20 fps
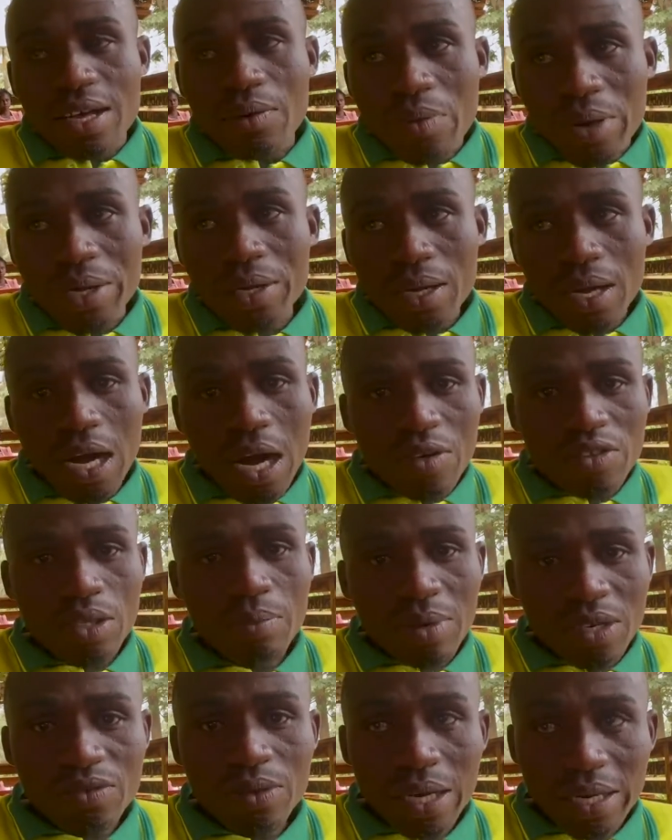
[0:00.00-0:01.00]
way how the
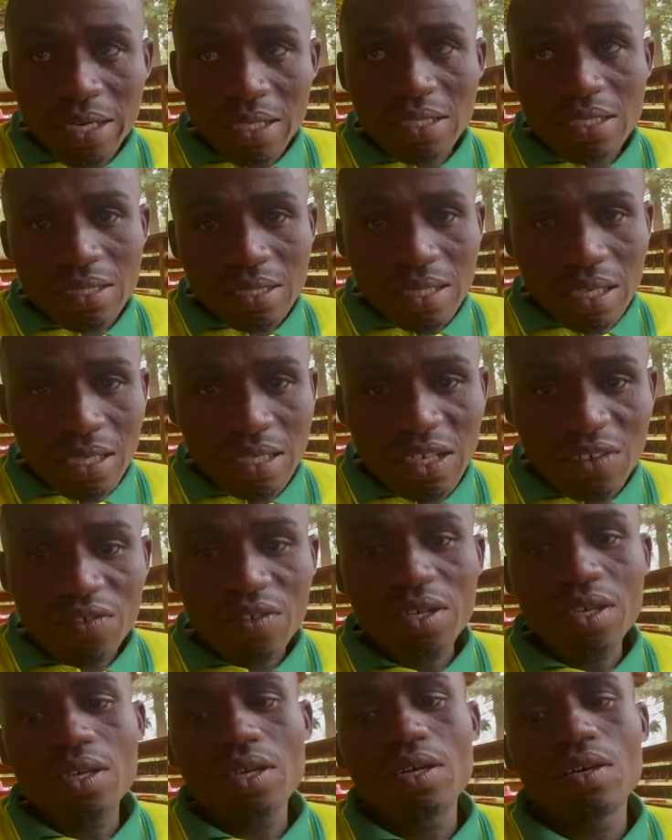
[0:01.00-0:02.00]
Batwa are getting their
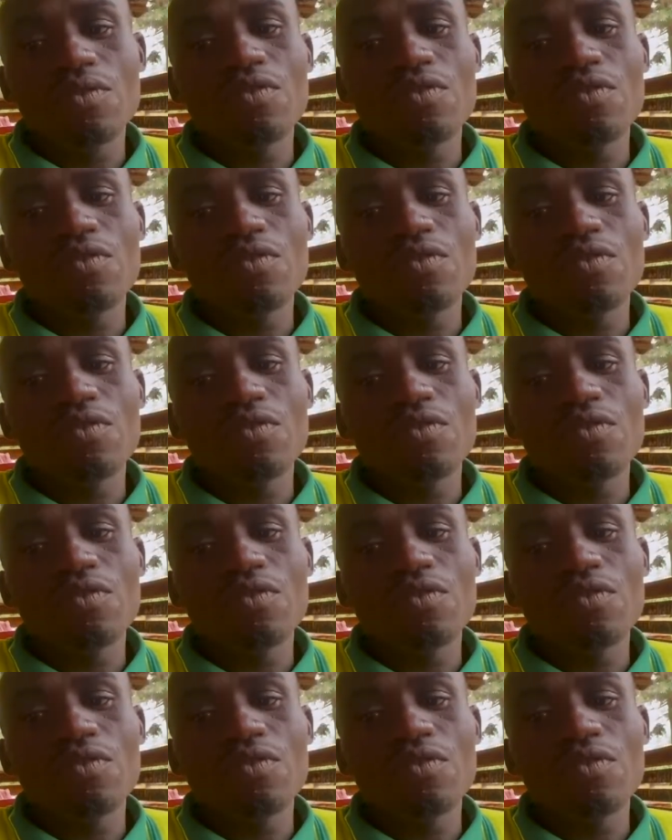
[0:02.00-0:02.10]
living